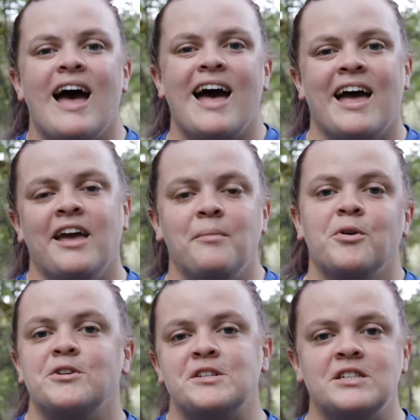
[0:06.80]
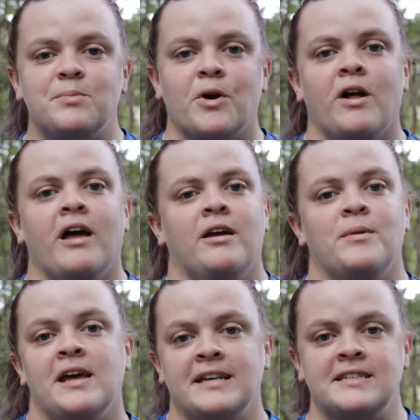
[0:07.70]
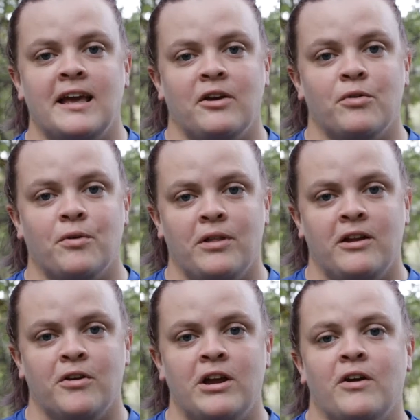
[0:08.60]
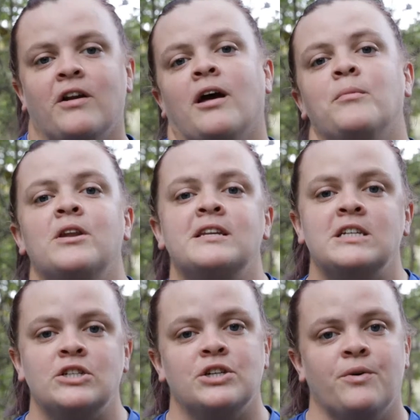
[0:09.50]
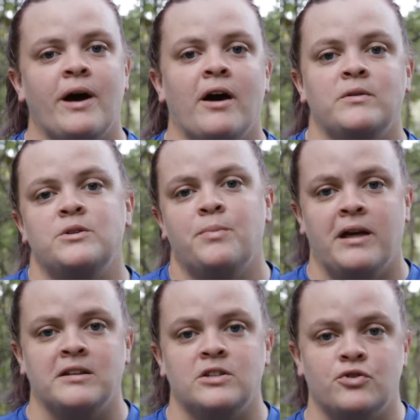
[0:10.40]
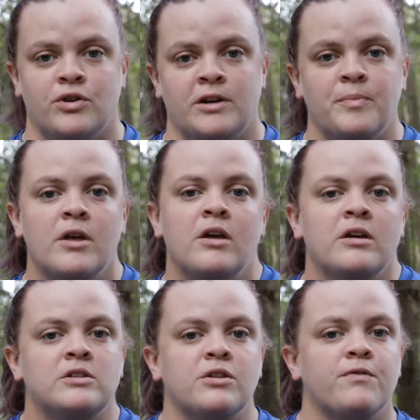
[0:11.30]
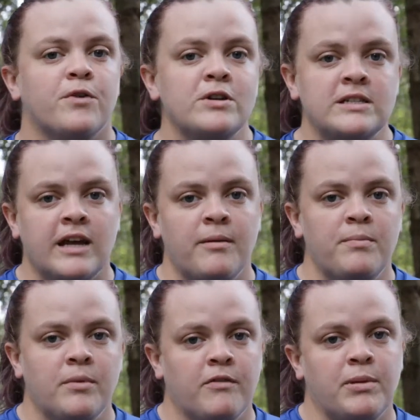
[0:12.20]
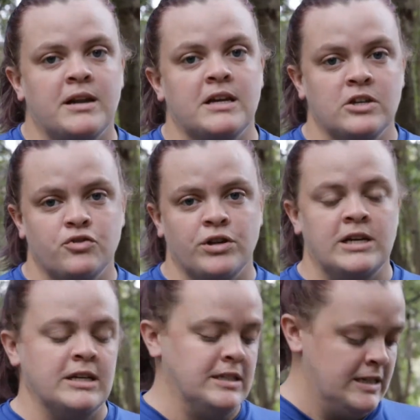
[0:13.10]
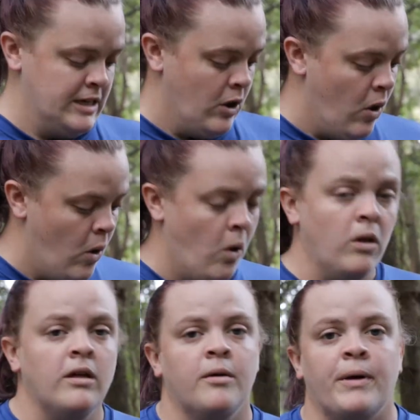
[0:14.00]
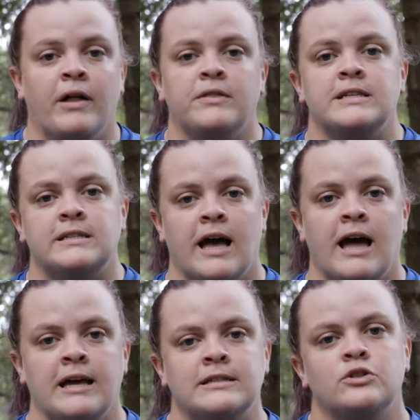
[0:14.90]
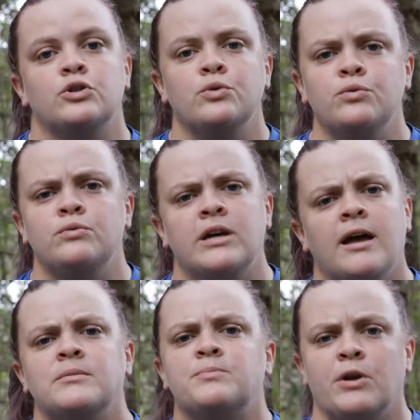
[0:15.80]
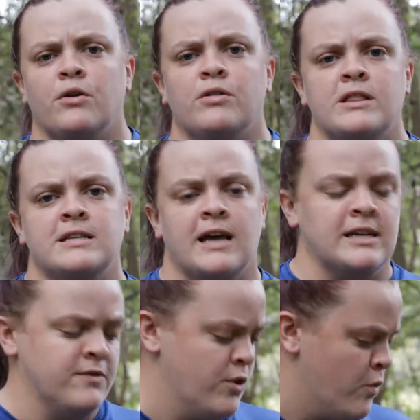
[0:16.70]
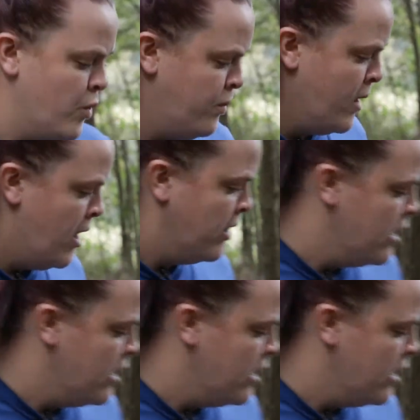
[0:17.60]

Hi, I'm Kirsten Smurl. I am an SCA crew leader here, and I'm going to teach you how to plant a tree. So the first step of planting a tree is to dig a hole about the size, 2 times bigger than the size of your root ball.